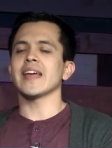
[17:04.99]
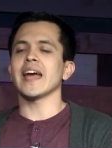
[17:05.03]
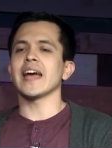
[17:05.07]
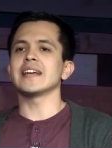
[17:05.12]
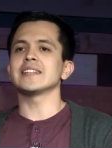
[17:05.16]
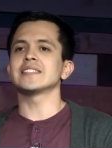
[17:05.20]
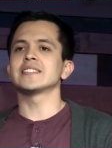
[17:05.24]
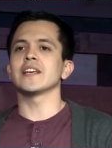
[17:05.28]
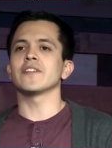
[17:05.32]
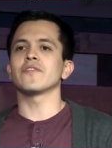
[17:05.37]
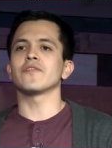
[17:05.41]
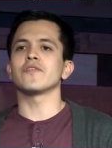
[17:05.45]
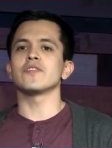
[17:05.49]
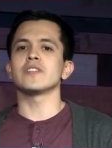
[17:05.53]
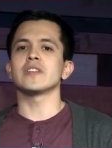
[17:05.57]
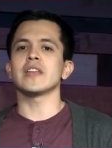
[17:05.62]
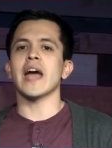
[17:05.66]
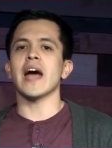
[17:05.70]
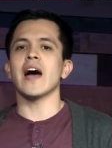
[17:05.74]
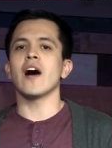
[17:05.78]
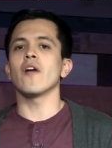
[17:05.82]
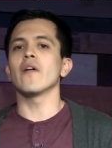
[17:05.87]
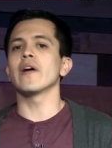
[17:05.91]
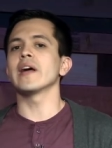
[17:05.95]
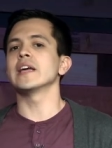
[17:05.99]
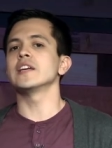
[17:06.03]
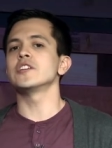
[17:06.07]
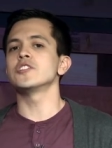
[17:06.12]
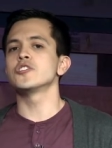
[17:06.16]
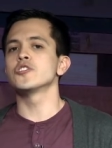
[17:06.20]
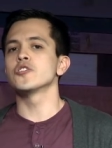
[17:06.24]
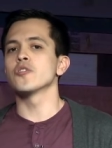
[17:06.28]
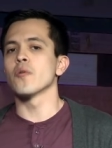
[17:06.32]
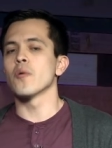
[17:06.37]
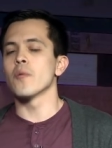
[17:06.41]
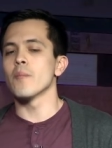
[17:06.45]
as if now is
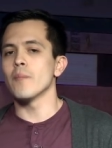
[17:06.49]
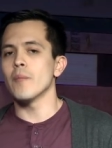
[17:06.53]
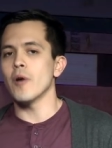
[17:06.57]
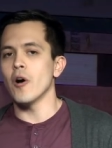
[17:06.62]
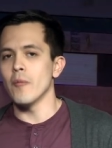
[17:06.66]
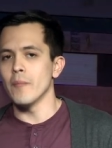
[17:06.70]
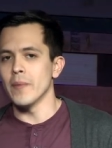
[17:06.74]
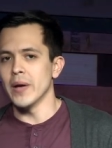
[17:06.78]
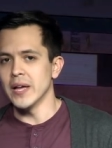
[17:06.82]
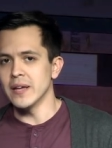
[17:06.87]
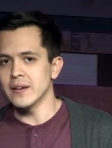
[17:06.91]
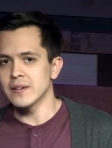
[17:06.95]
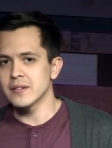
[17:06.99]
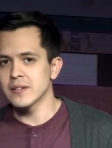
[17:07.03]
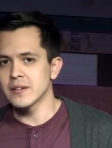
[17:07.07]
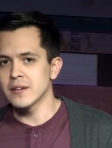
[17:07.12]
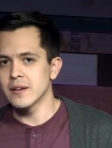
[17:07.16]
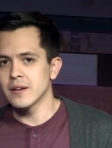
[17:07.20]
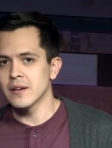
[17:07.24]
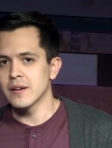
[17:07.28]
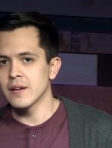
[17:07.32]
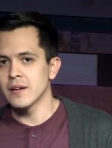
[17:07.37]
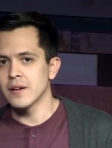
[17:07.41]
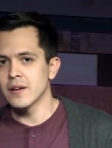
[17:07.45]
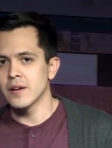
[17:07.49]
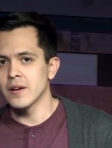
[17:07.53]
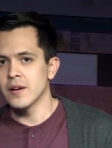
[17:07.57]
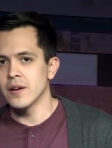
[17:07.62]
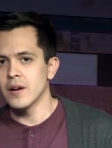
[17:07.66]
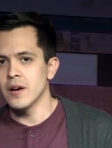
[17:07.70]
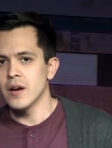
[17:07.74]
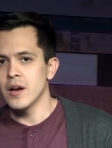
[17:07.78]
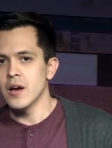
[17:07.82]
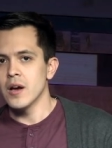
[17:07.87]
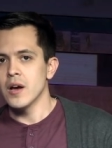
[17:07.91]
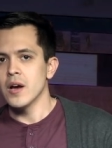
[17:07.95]
your moment,
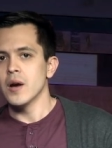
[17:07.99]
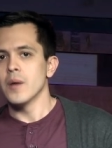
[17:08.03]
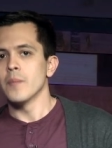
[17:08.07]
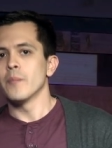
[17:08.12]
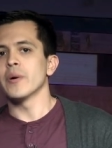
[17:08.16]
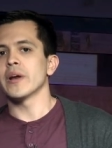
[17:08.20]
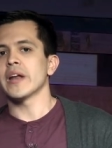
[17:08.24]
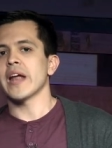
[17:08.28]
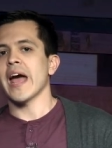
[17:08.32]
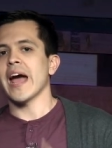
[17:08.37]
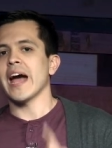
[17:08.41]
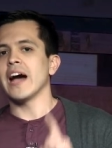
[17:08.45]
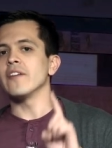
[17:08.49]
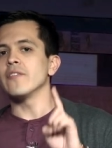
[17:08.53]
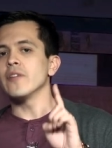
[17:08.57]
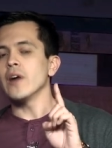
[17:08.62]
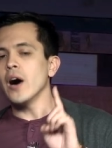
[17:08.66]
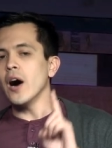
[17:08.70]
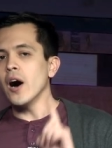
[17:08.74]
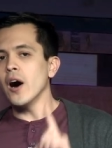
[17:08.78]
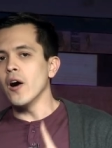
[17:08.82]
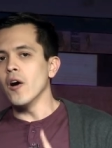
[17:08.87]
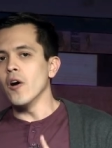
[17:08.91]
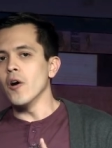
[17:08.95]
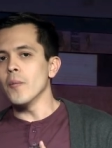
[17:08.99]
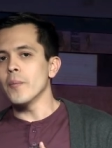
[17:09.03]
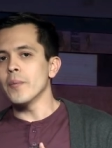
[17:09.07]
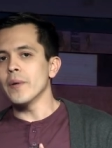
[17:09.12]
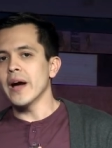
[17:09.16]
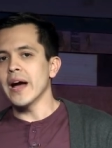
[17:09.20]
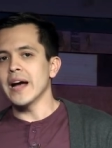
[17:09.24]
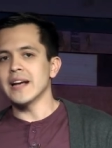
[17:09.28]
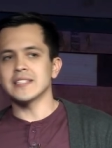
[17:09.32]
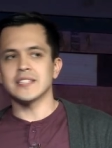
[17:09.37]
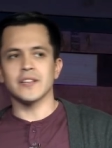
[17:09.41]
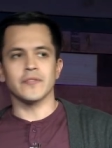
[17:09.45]
but have hope
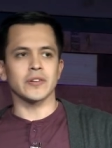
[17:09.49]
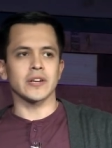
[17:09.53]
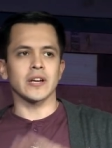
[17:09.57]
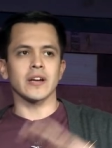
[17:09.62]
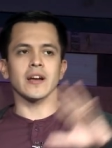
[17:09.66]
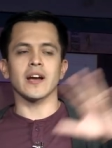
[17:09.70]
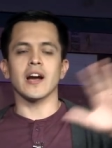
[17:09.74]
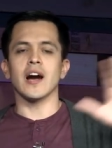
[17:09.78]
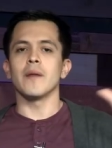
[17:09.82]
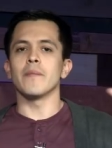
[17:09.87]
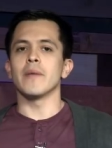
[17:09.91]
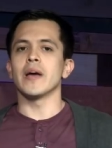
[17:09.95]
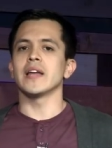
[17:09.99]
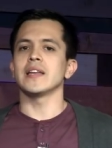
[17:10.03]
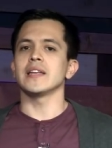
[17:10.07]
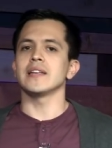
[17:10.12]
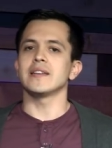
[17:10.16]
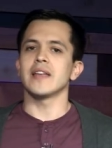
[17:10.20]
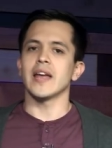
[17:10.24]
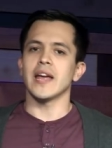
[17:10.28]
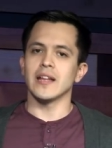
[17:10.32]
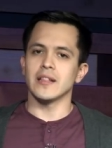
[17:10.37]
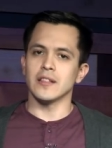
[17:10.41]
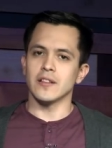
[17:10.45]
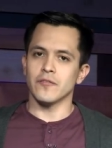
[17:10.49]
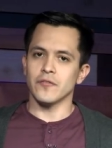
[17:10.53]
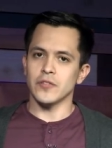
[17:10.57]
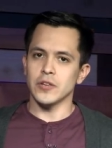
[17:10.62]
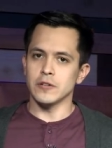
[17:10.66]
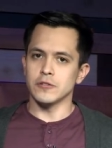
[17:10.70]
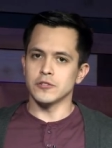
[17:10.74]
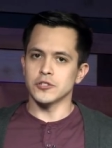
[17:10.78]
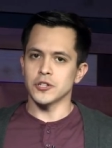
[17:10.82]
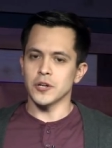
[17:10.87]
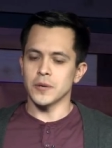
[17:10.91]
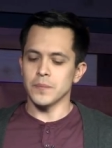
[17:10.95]
as if it could come any day in the
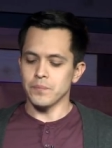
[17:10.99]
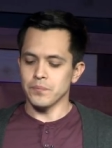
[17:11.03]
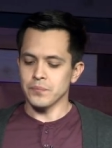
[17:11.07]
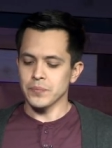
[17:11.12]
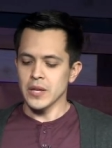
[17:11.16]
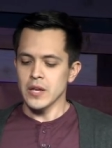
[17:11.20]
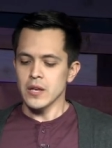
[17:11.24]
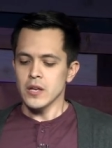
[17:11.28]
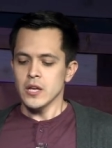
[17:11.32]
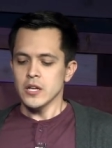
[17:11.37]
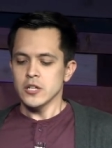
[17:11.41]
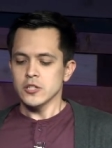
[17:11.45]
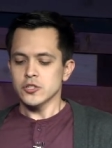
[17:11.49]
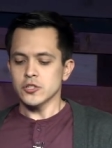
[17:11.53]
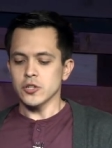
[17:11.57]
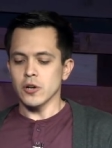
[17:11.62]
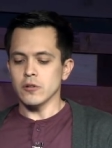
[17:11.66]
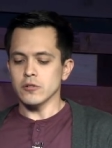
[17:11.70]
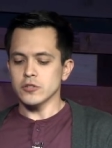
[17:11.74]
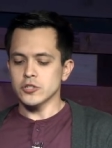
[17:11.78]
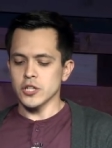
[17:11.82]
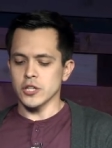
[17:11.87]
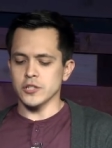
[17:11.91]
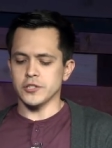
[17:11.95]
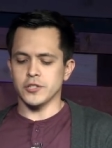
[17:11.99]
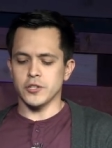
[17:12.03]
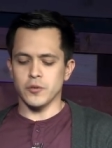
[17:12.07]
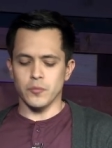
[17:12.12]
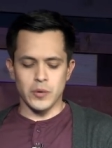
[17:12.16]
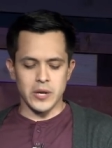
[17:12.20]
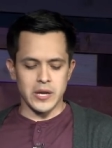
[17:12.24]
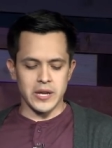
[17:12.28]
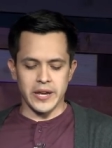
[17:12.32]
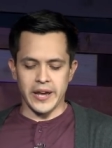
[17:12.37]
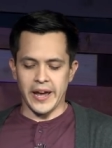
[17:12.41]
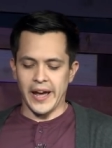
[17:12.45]
future. So just to
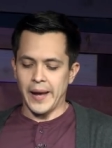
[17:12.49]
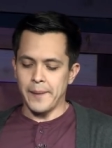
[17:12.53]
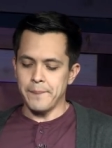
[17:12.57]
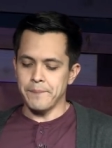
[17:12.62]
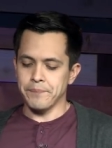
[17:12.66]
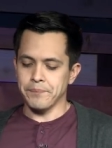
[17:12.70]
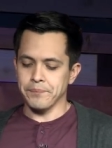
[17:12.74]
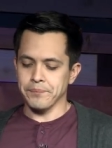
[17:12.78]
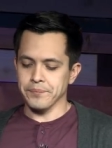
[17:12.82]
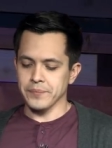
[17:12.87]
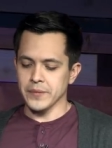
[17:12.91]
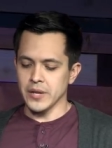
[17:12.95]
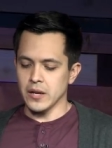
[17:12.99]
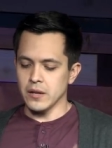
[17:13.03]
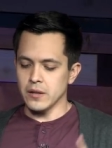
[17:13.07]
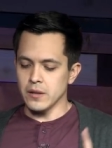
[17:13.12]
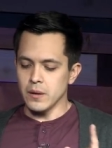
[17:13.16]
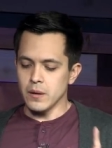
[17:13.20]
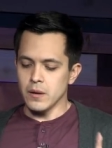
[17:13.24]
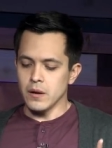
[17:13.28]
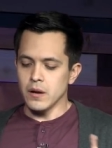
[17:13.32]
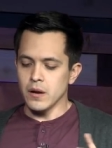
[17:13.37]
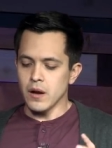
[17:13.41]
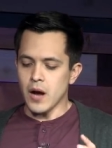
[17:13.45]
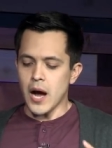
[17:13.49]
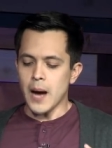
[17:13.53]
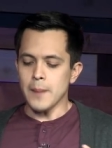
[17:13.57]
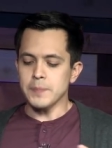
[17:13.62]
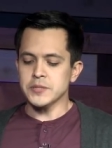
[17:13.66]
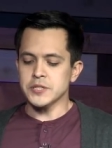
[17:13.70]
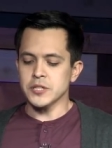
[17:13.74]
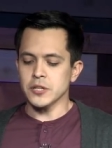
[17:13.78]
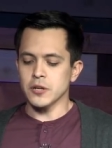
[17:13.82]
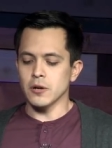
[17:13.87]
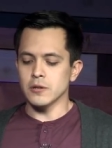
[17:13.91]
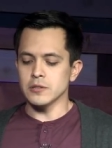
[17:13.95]
recap,
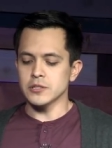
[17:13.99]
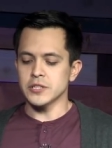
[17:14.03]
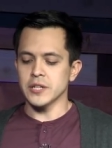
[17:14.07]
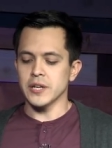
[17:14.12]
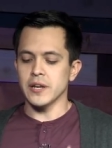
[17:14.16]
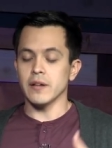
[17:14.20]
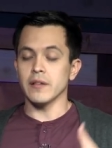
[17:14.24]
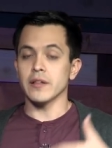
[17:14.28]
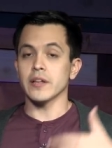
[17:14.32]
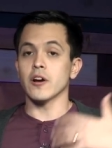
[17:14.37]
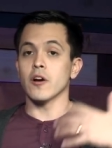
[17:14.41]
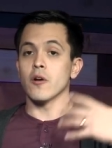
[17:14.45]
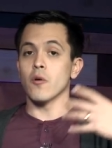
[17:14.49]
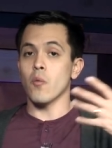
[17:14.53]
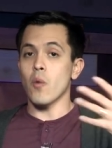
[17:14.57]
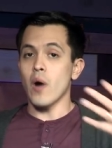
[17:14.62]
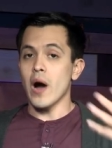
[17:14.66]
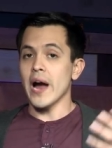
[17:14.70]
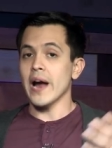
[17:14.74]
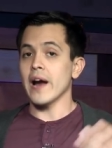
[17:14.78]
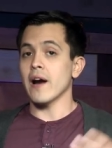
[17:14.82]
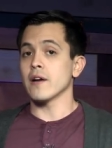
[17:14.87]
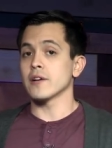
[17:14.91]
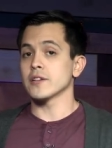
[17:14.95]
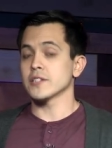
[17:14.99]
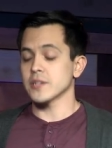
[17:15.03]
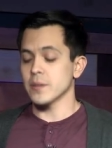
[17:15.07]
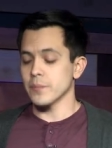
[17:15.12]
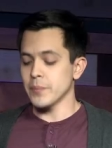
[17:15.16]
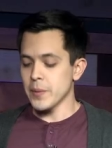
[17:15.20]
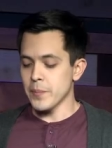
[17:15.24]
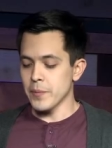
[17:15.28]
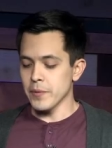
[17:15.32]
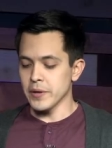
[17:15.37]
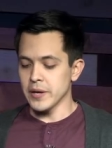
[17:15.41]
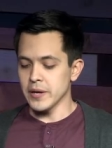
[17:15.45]
obstacles to healing or why aren't some
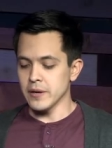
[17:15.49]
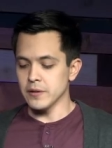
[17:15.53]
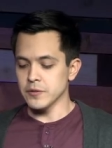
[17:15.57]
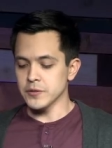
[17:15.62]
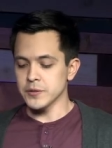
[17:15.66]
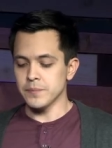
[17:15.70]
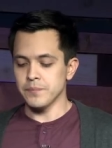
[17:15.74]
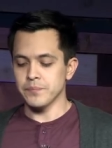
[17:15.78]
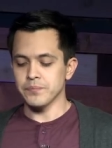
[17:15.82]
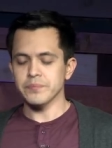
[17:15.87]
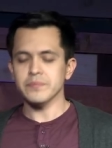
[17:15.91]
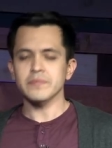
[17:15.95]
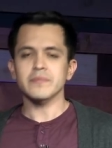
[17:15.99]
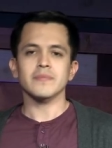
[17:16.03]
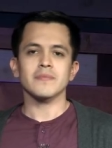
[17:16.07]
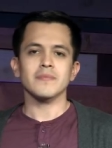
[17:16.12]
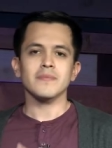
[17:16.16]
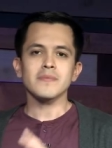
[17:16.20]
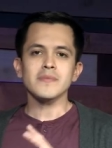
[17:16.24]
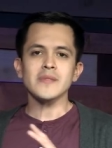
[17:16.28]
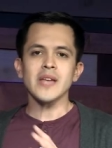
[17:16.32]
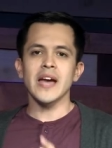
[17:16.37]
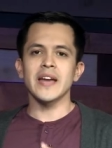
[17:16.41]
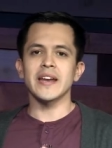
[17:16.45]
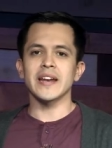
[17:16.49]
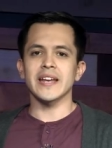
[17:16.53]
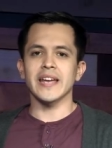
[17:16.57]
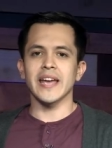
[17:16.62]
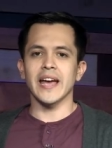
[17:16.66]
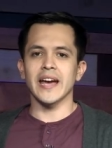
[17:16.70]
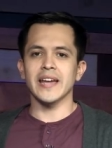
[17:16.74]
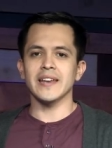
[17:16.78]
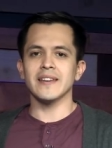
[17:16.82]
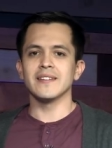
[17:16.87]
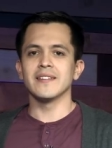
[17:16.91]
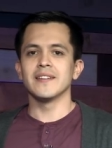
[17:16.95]
people healed? And
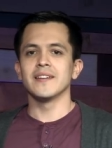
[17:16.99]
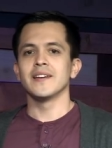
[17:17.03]
again,